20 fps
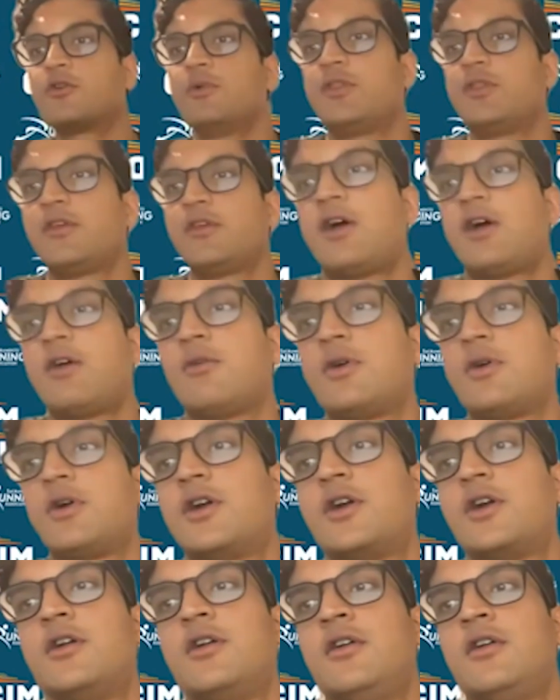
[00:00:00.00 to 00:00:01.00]
with
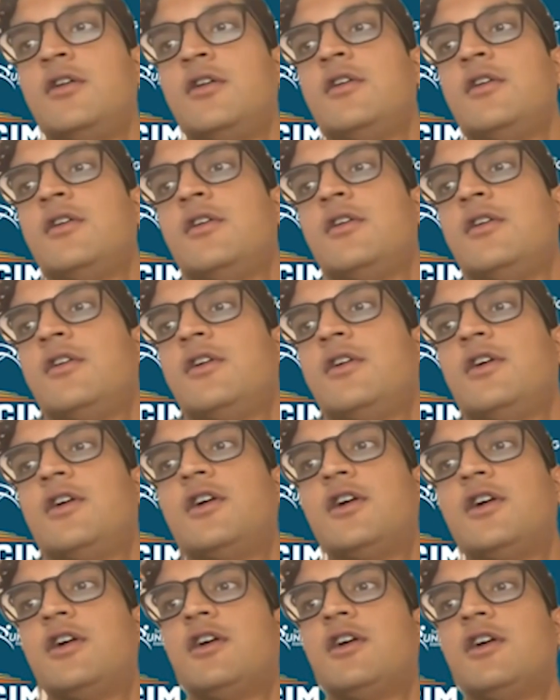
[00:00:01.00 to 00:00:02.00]
our
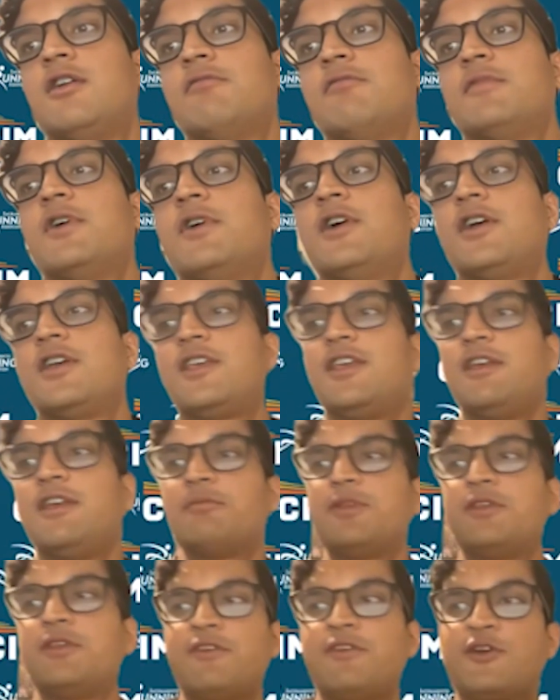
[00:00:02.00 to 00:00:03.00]
I
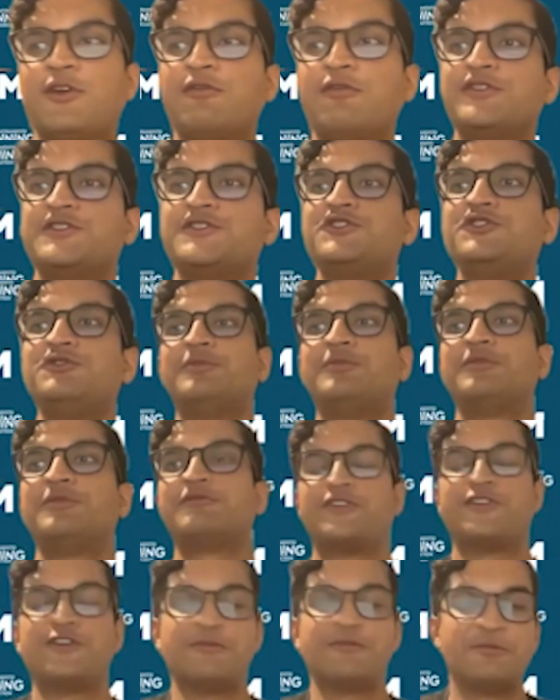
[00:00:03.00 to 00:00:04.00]
can't believe I don't have a tube in
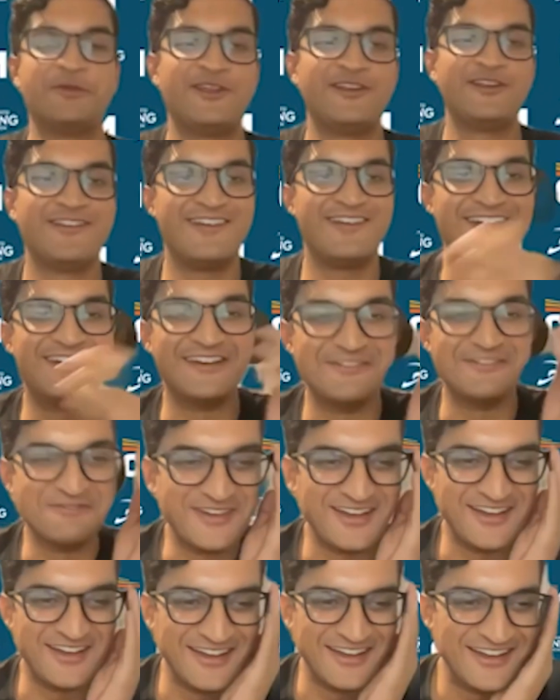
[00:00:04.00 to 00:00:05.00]
front of me.
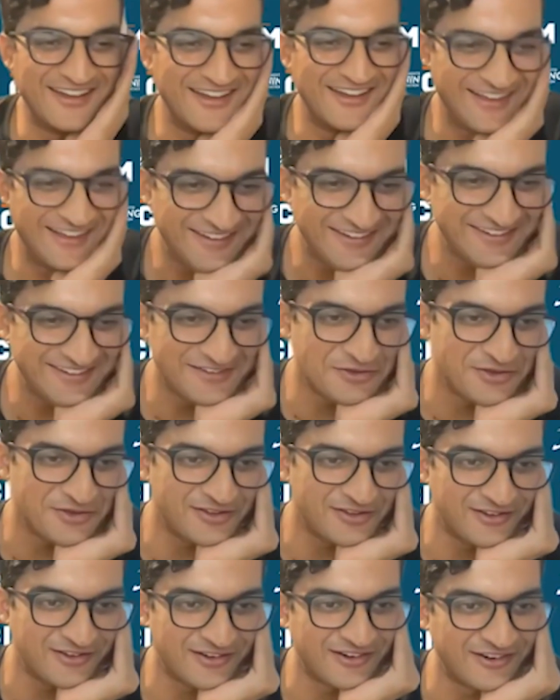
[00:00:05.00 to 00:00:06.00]

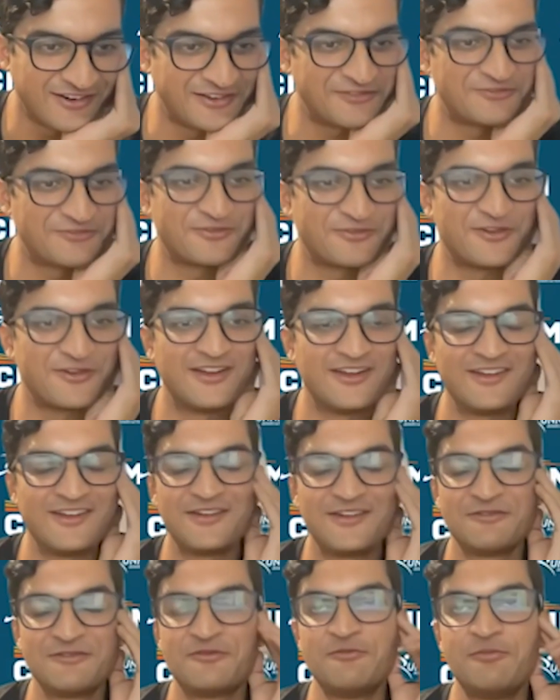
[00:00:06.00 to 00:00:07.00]
Are
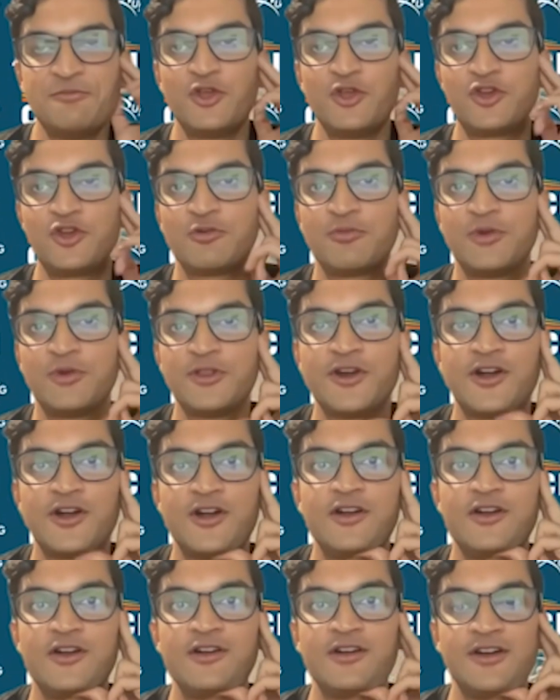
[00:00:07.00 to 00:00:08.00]
familiar
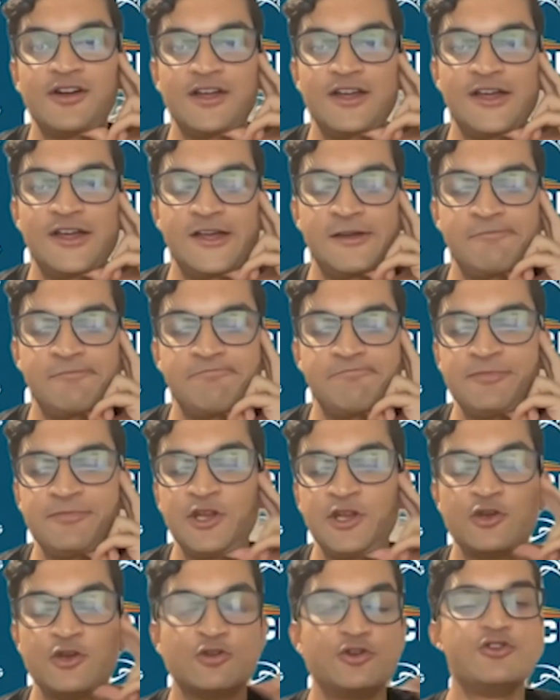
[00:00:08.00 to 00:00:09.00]
our
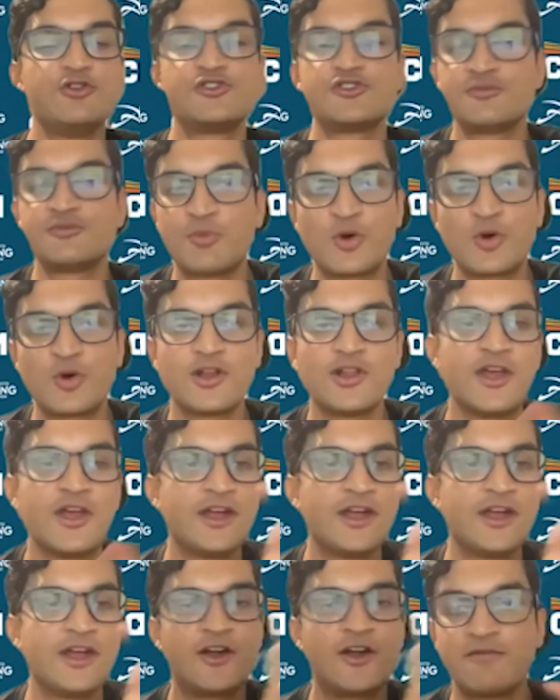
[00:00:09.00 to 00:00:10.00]
nuun sport
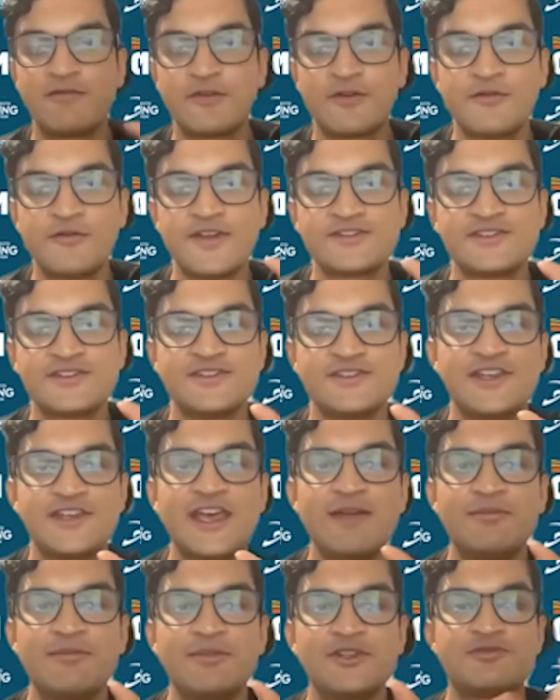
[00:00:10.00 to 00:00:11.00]
line, our effervescent
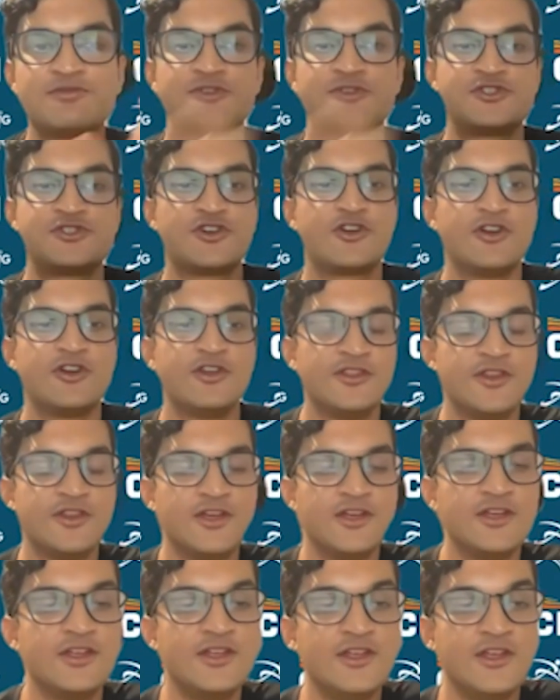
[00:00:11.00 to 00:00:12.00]
tablets, which are in
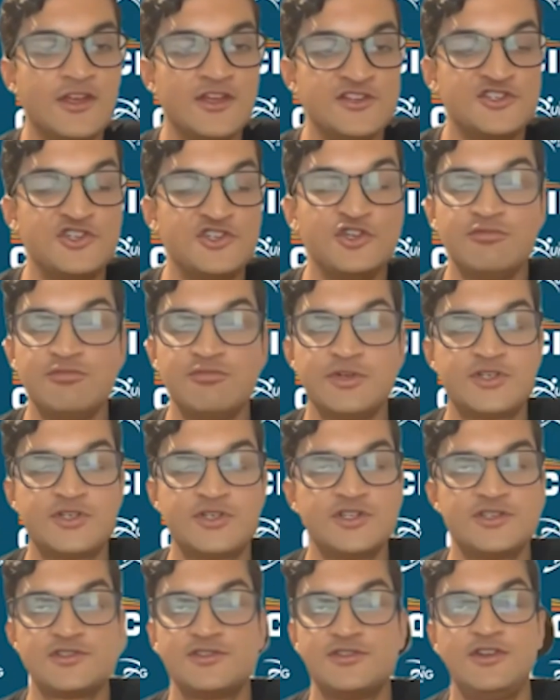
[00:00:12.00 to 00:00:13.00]
the tube, which
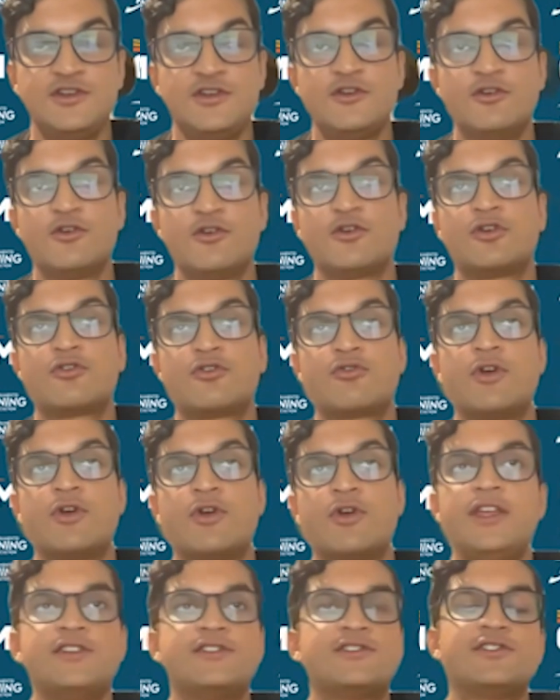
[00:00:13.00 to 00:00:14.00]
is
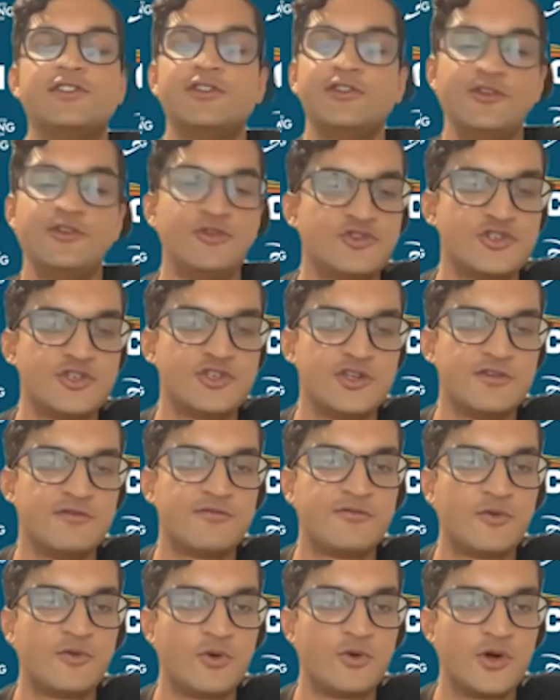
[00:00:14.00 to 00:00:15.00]
great solution
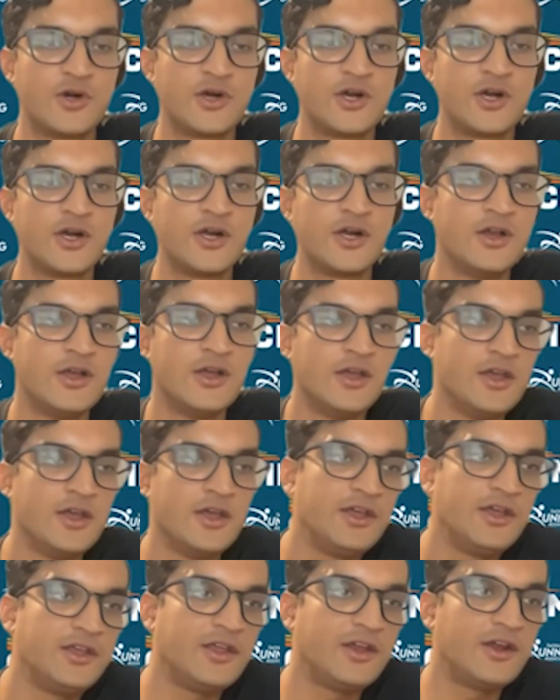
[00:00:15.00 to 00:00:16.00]
for
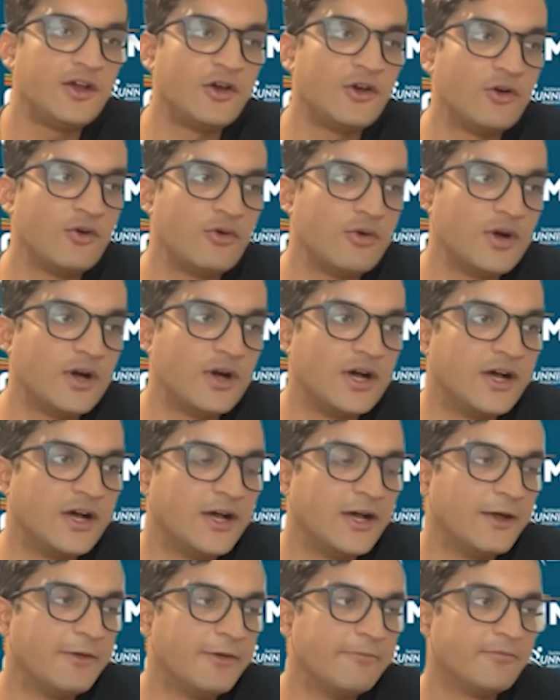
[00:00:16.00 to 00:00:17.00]

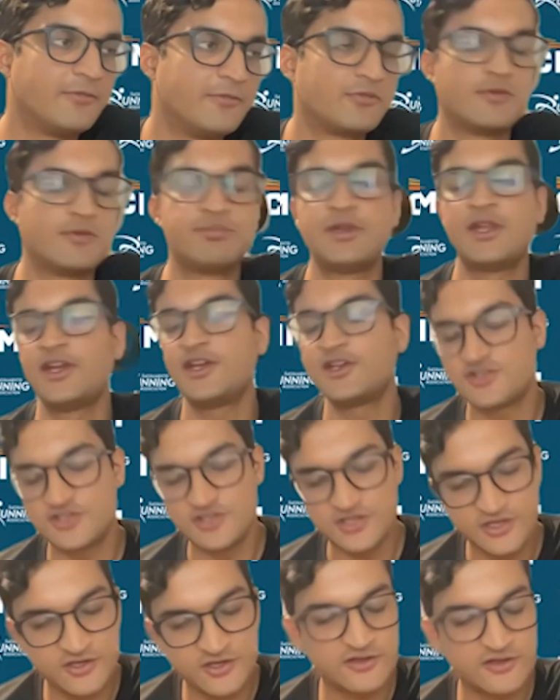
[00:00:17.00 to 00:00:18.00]

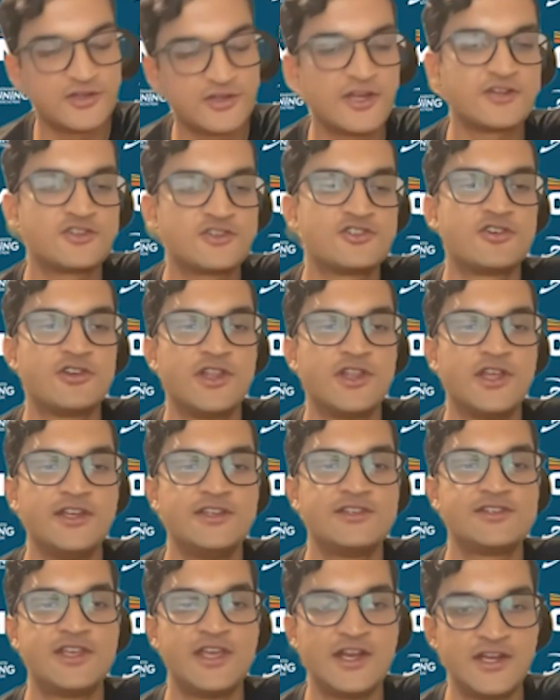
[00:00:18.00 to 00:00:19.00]
replenishing your
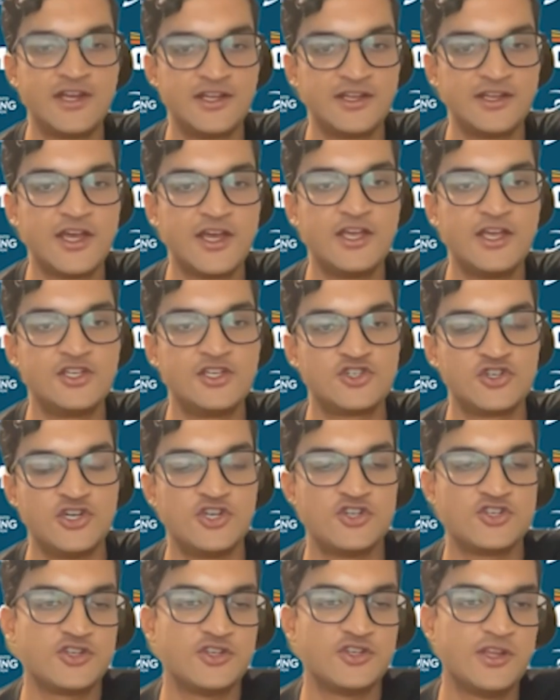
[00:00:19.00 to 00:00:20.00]
electrolytes, getting the
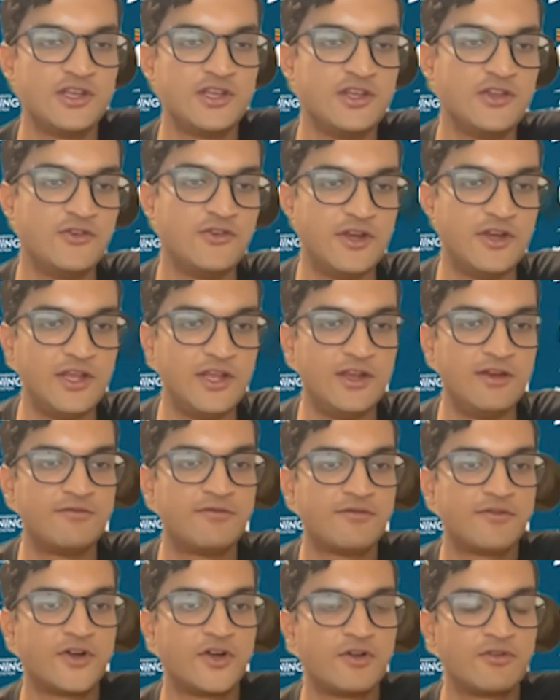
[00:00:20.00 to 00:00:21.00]
hydration that you
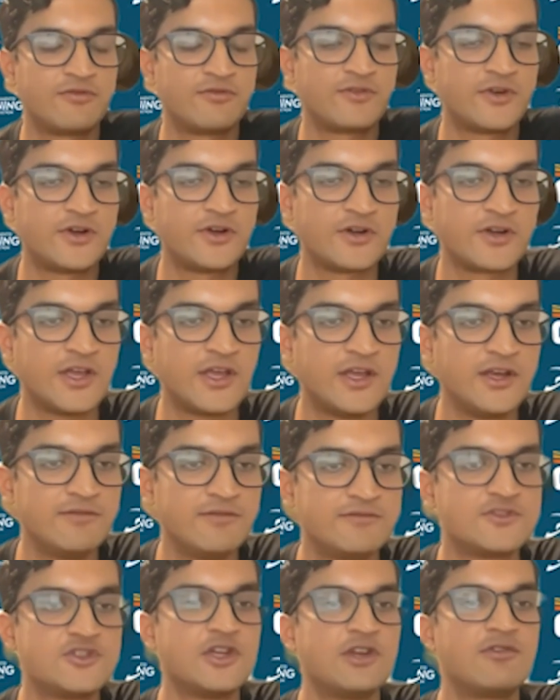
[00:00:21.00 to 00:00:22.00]
need for kind
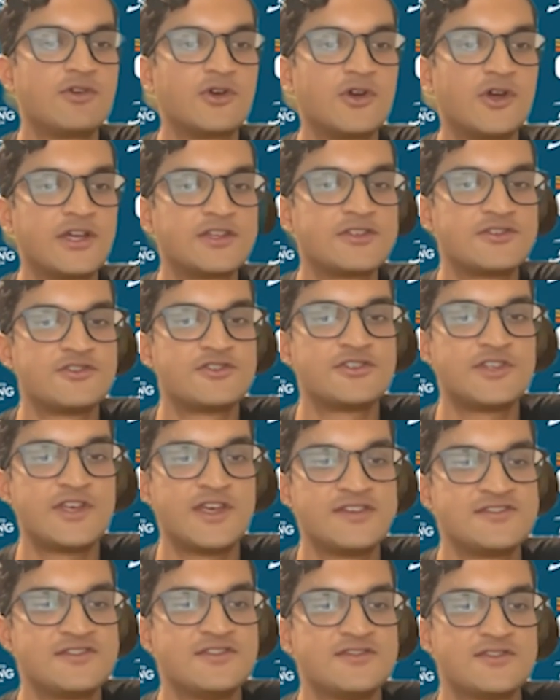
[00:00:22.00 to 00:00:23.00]
of general
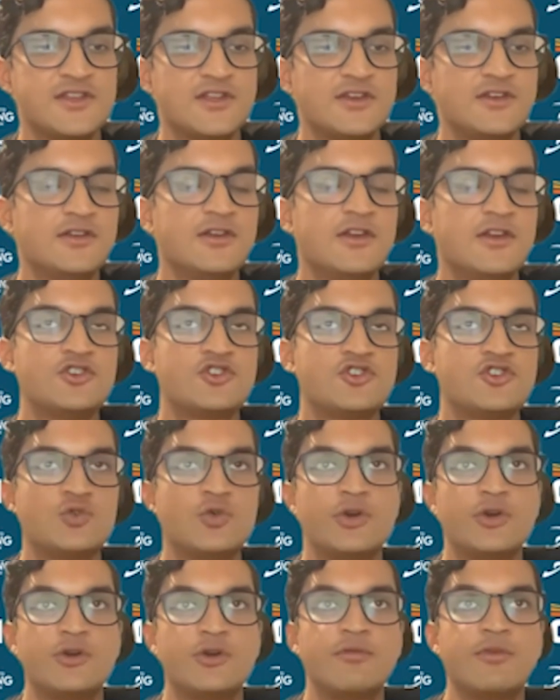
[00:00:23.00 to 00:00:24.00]
exercises and
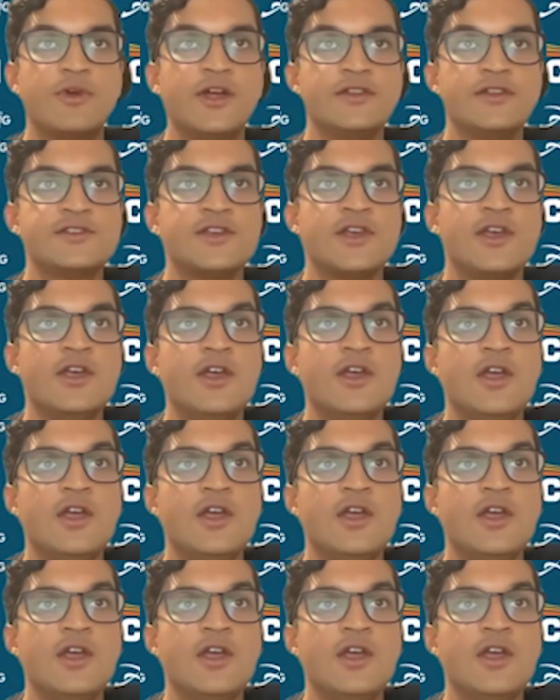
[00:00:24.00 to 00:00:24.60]
shorter runs.